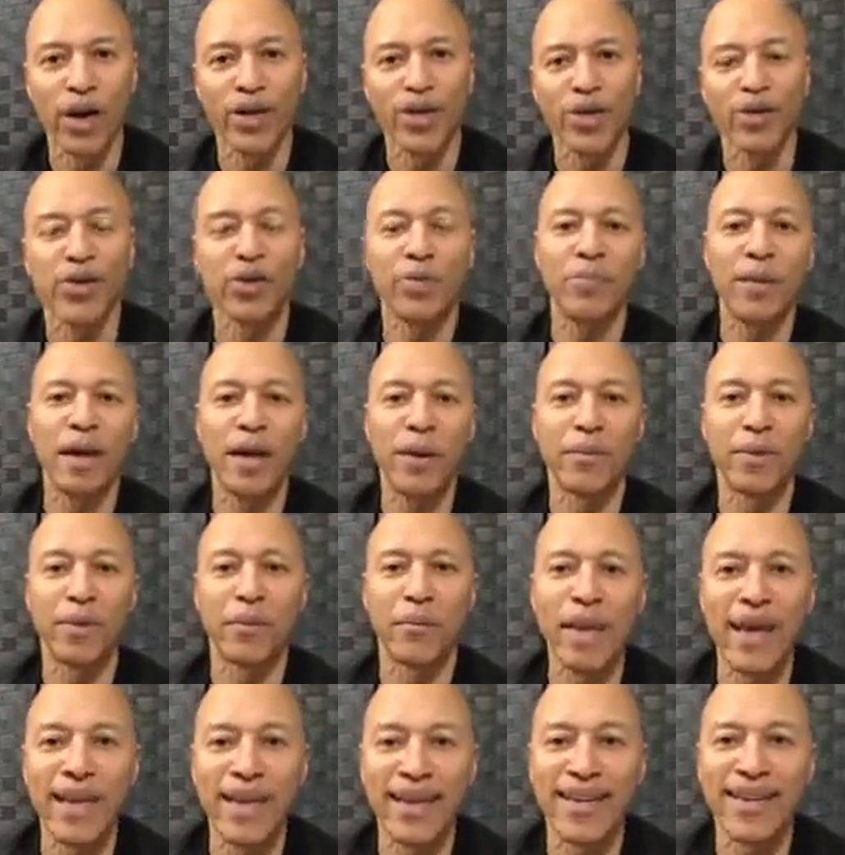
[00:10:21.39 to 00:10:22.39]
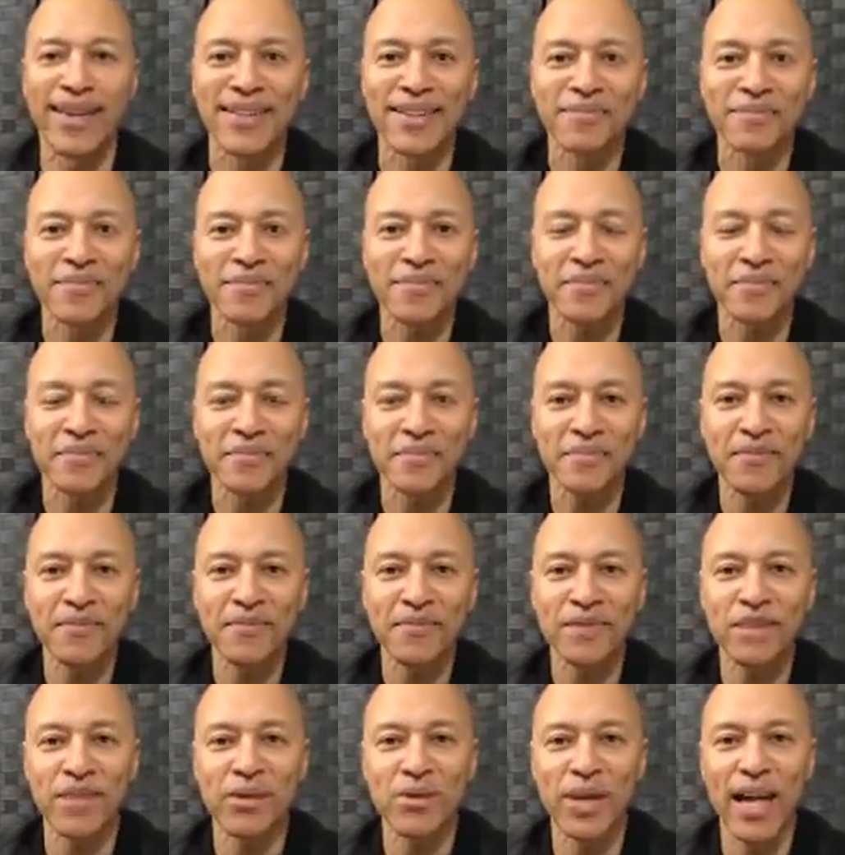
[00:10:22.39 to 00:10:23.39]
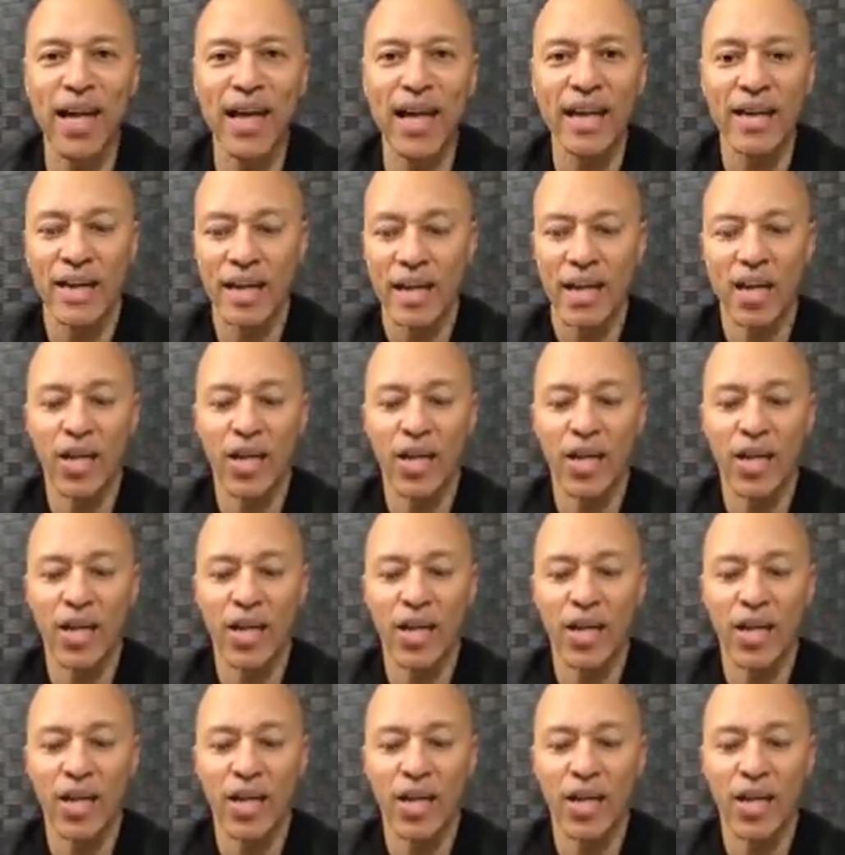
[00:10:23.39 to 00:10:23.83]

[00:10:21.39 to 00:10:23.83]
you should be able to make it, okay?